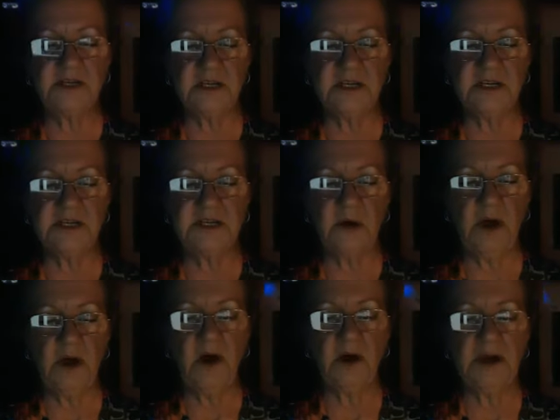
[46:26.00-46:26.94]
that
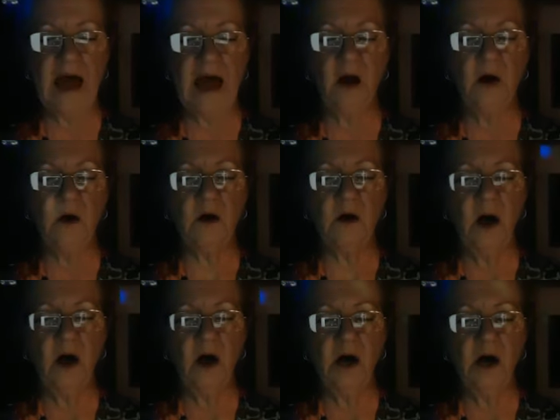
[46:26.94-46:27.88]
we are now
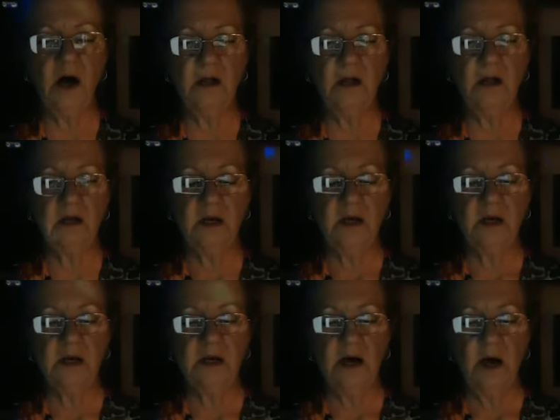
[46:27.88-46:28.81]
all
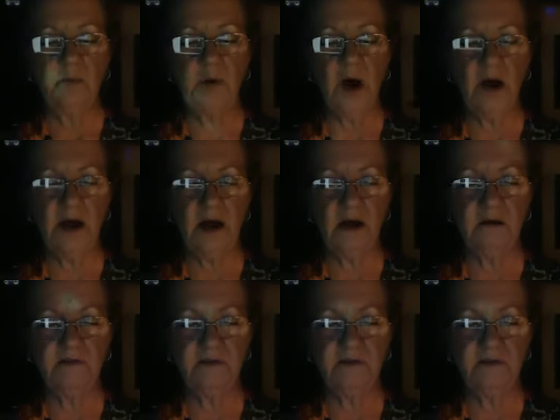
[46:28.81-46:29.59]
a part of,